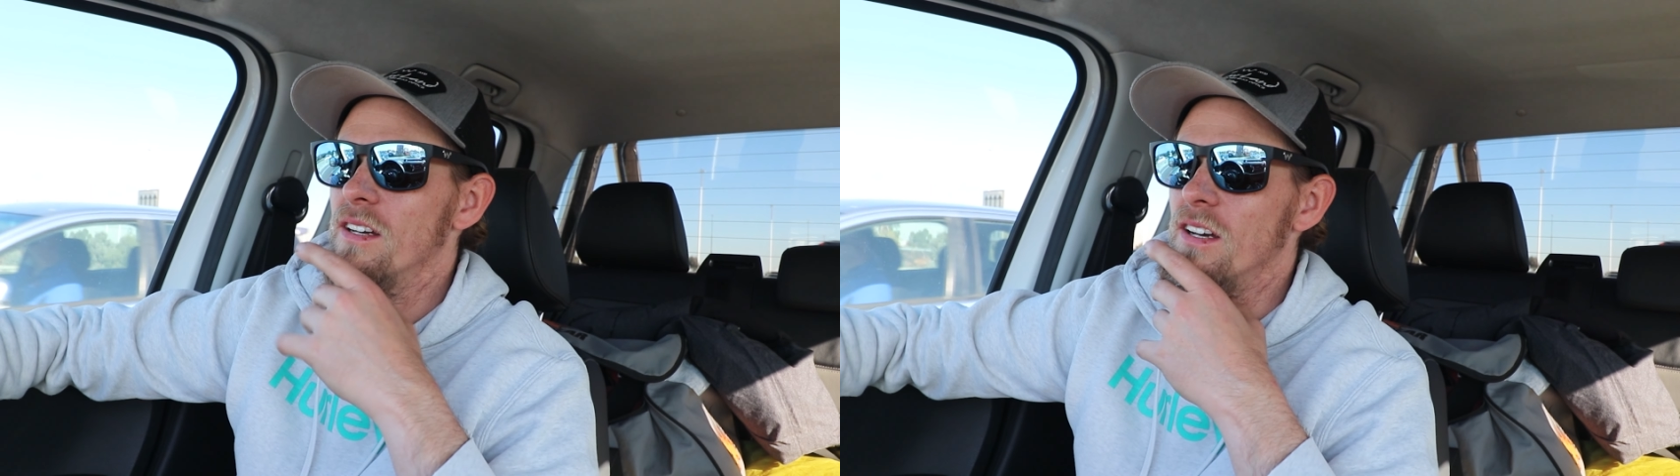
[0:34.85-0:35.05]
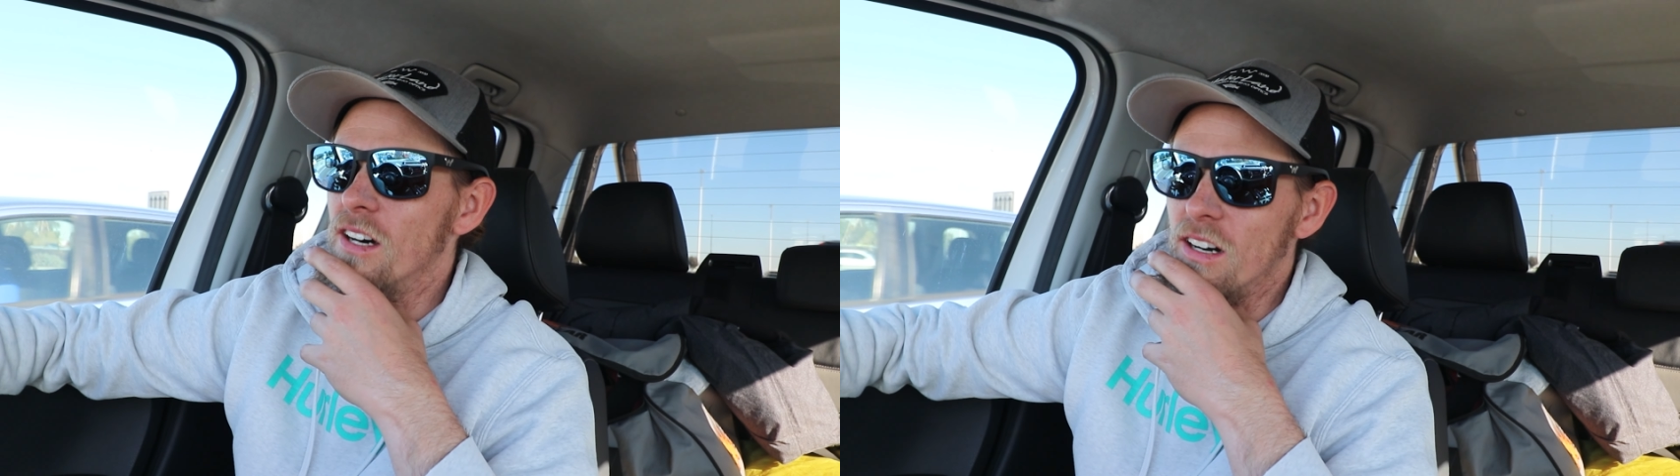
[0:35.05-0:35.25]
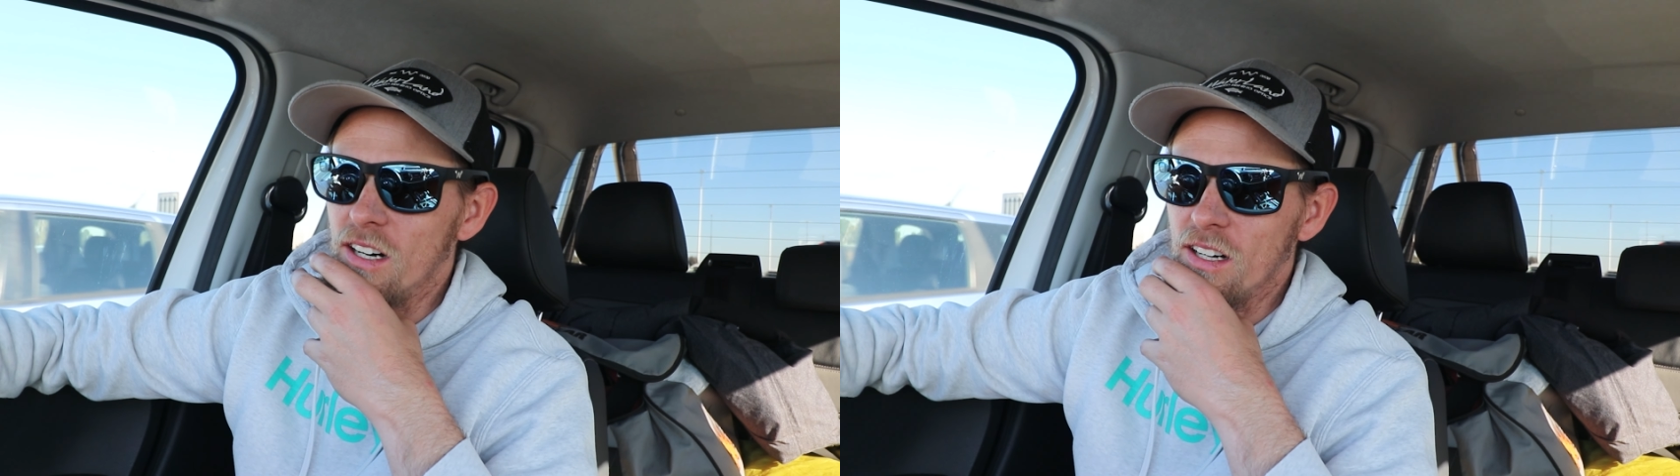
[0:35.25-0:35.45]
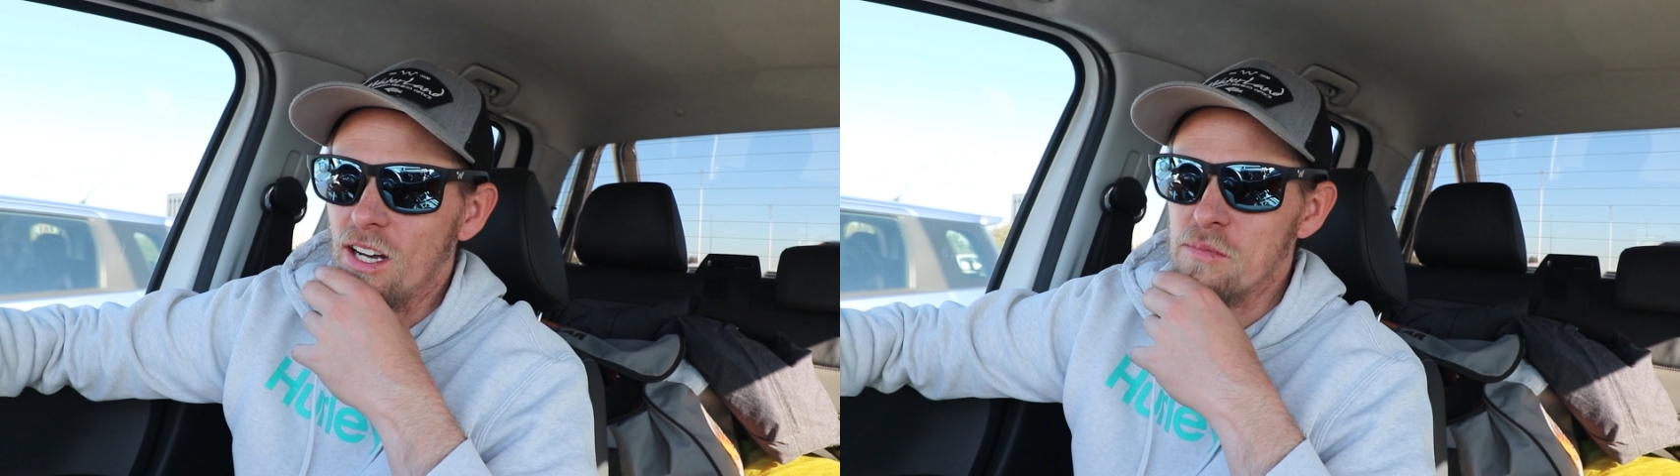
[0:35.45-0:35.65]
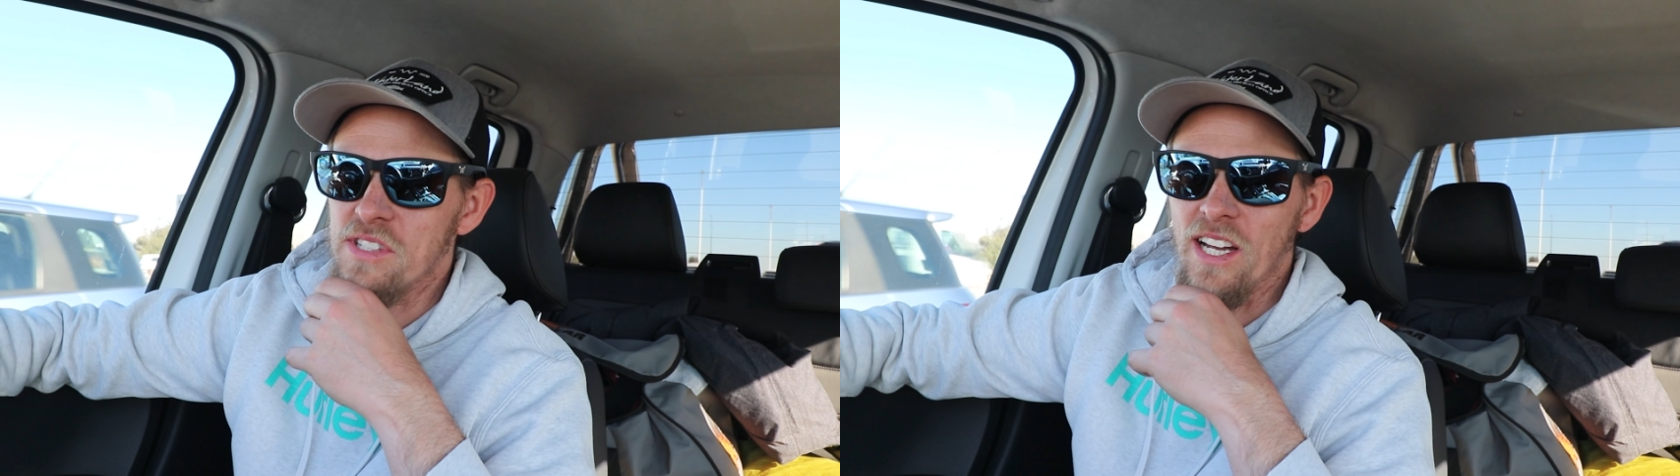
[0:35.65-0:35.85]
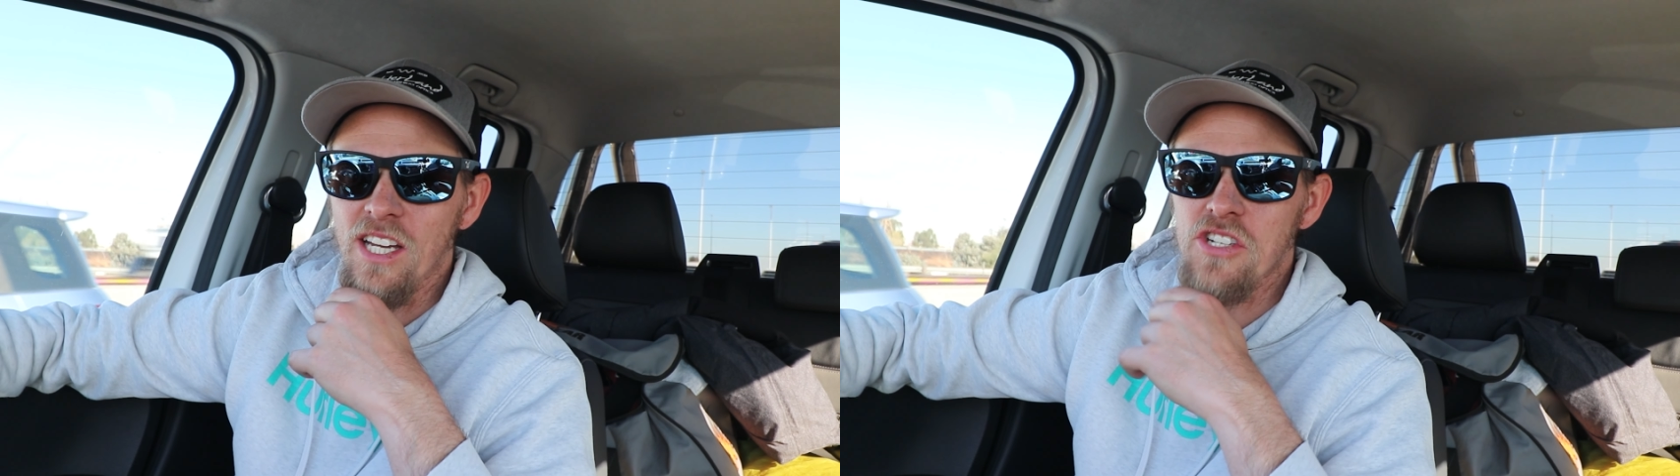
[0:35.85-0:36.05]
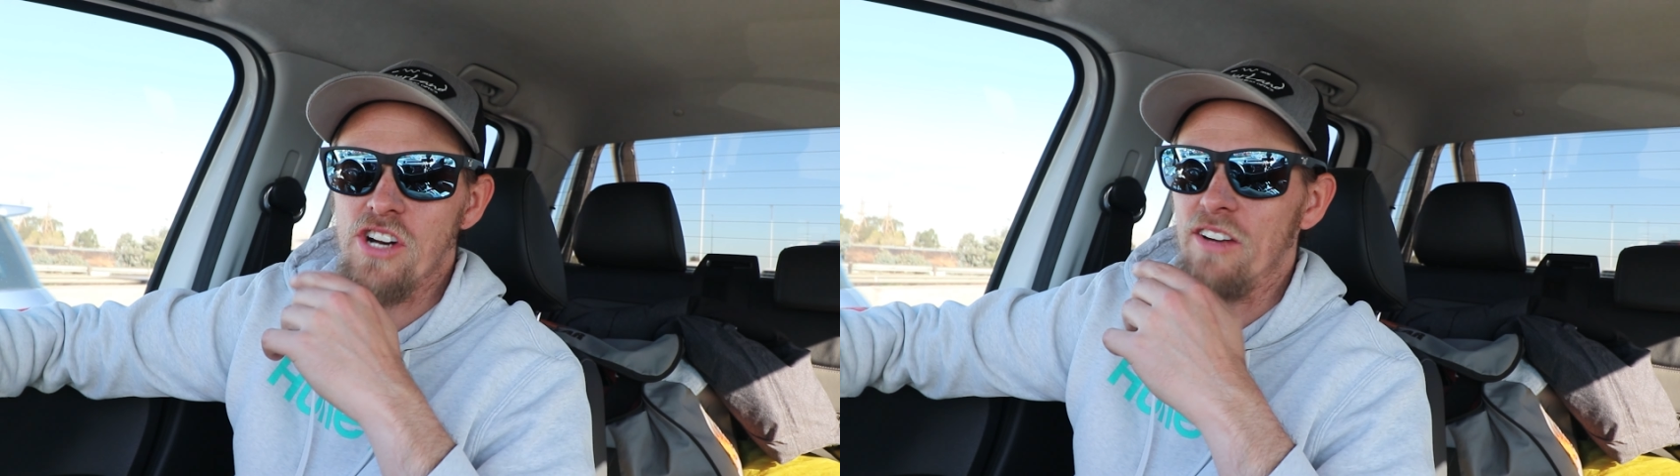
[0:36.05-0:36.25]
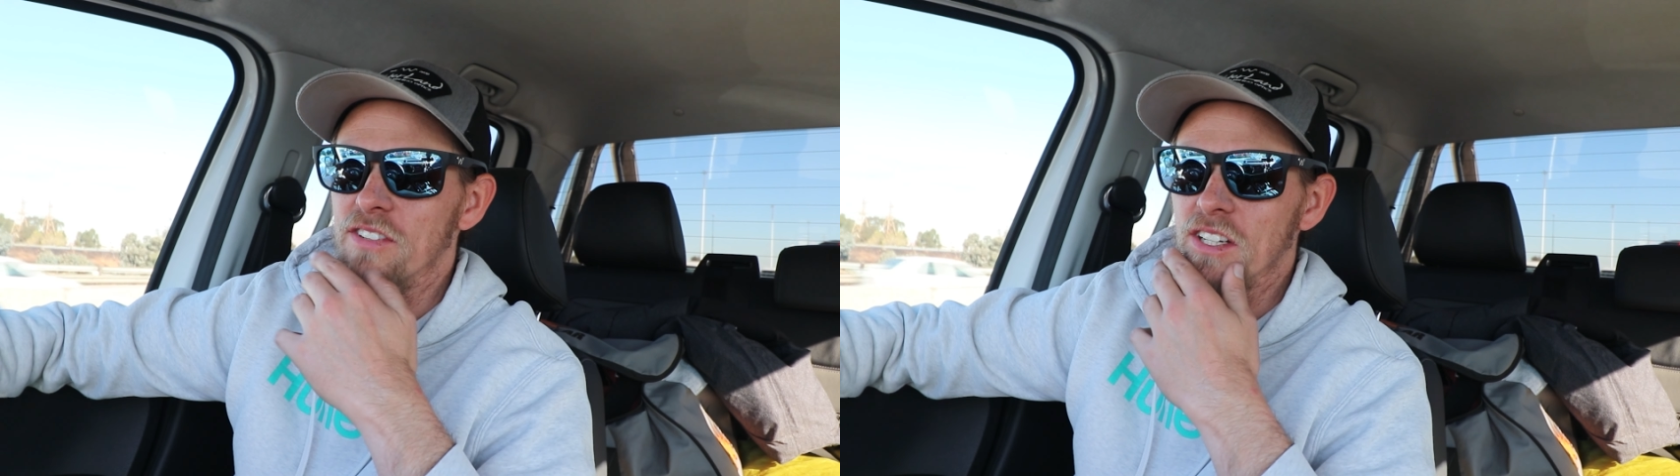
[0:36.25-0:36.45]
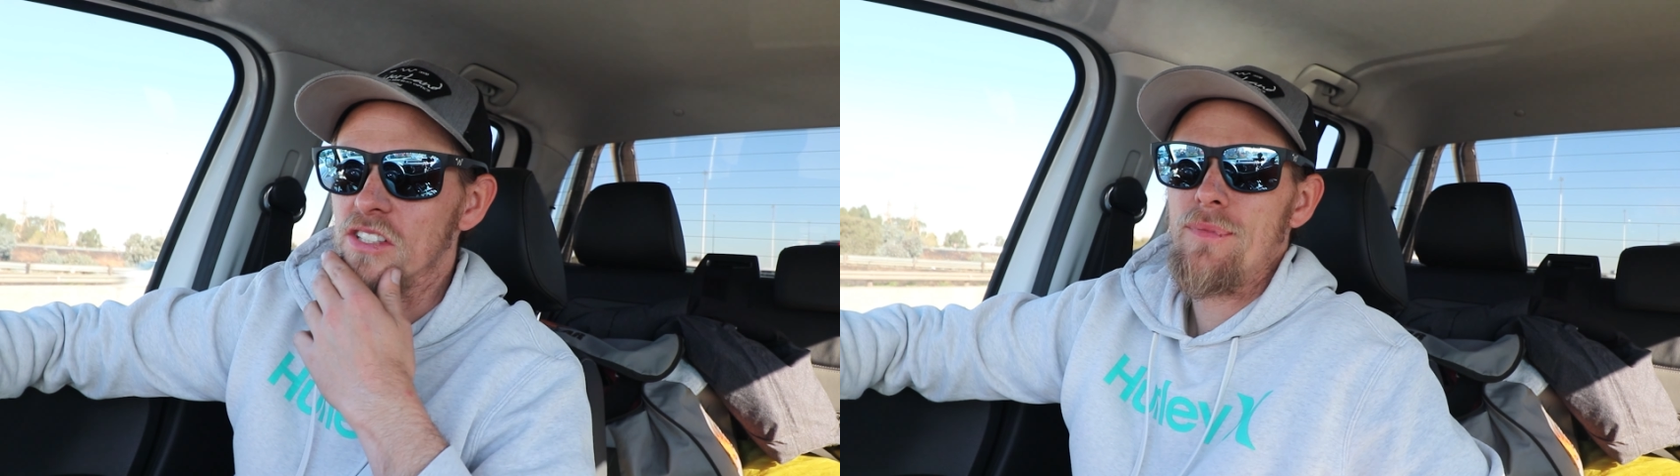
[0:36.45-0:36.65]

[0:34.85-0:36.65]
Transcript: Yeah, I'm stuck in traffic.